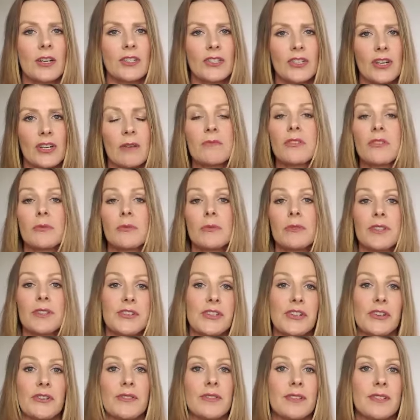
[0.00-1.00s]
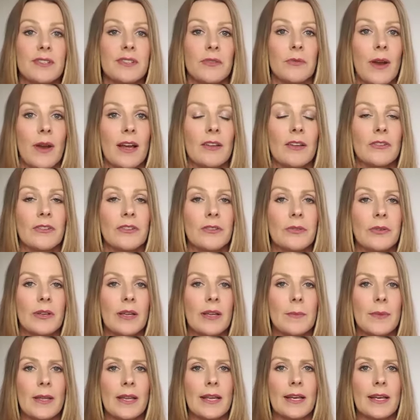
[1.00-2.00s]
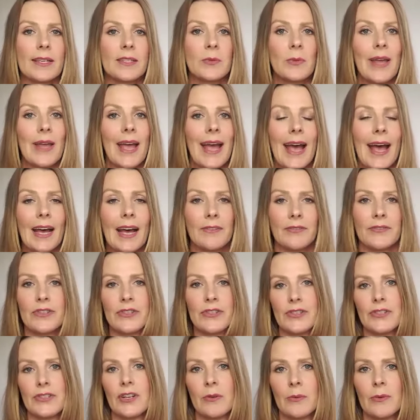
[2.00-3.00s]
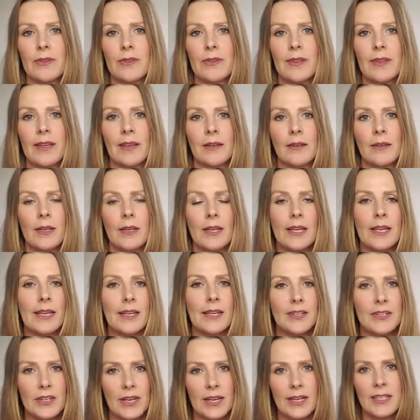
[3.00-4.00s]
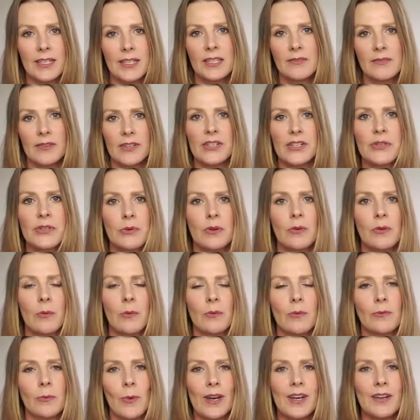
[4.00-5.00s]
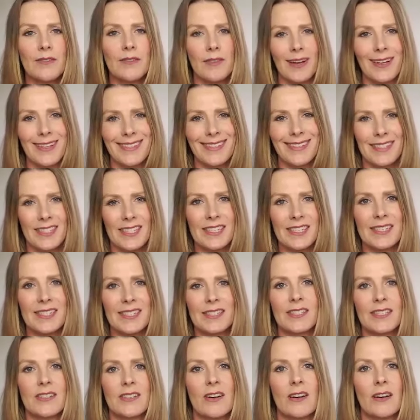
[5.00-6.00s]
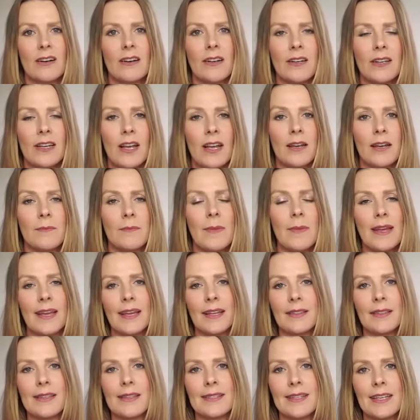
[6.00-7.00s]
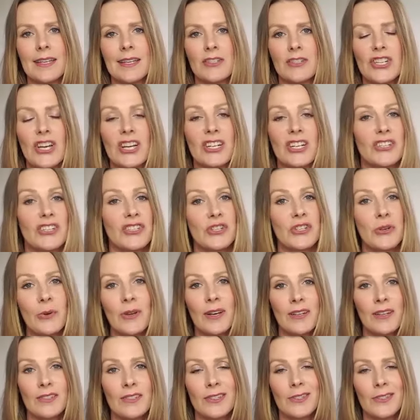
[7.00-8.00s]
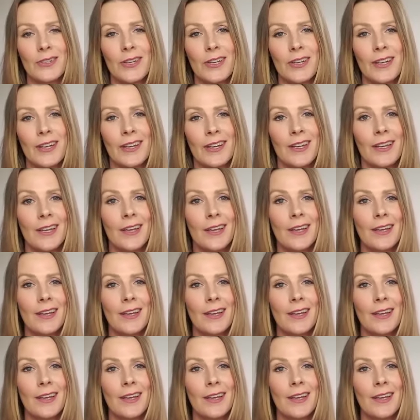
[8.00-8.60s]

our job to really turn this around, because we have to start within. Each individual one of us needs to start kind of making this inner change, because no one else is gonna,